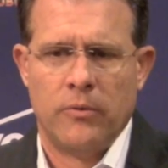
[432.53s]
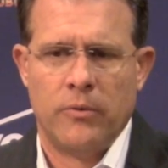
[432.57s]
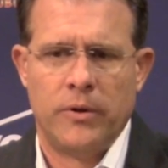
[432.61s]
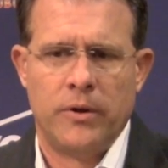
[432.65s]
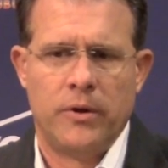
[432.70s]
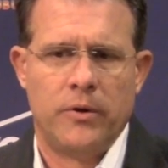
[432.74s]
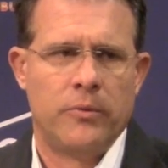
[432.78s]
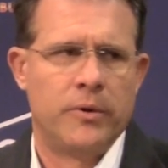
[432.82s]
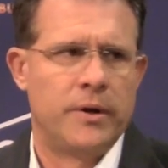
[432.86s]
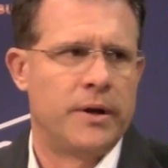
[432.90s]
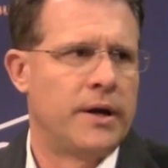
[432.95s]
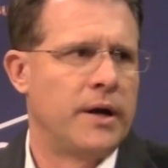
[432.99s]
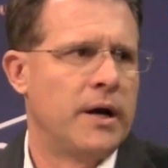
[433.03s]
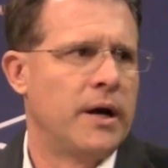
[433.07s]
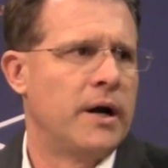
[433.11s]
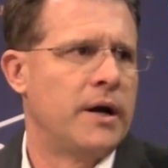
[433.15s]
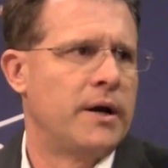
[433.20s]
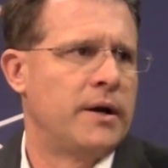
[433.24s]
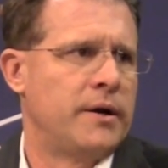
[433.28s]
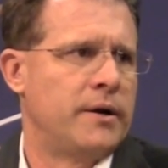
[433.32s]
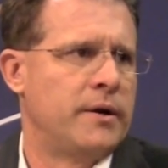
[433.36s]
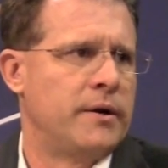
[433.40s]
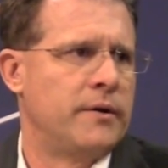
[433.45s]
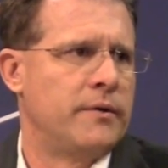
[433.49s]
knew when he
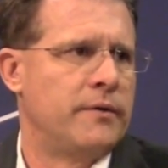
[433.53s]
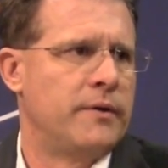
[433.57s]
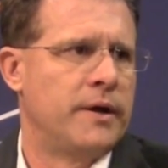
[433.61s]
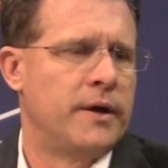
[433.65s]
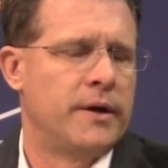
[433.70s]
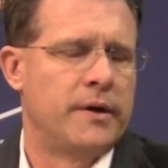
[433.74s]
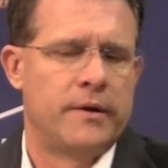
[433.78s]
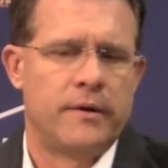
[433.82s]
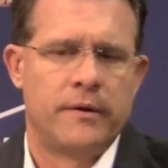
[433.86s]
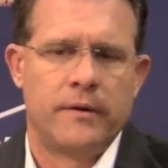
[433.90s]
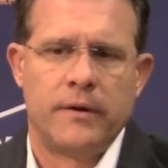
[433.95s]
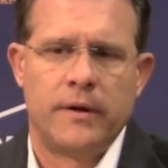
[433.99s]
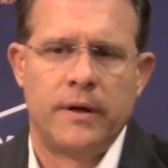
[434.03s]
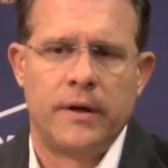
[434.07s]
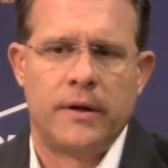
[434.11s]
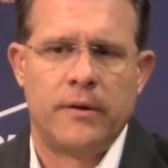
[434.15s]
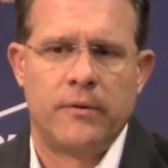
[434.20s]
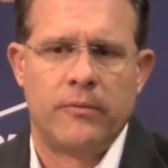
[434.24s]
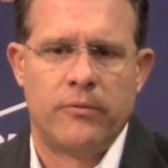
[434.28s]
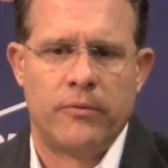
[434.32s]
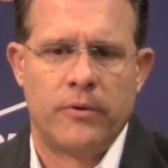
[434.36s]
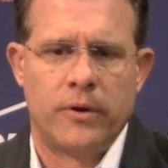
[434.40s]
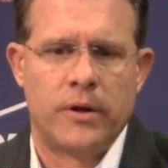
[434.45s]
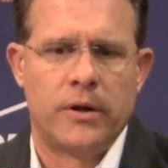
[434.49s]
got here that he
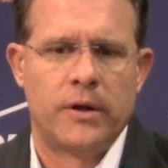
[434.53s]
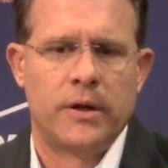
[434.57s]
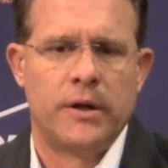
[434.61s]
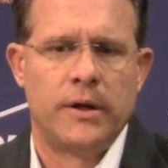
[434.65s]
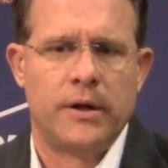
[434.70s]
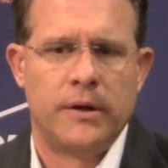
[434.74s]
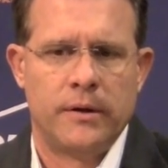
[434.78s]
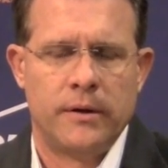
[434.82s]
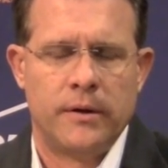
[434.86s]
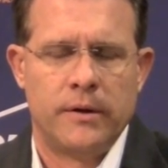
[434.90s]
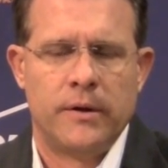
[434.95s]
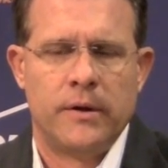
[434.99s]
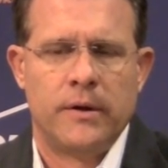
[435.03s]
could really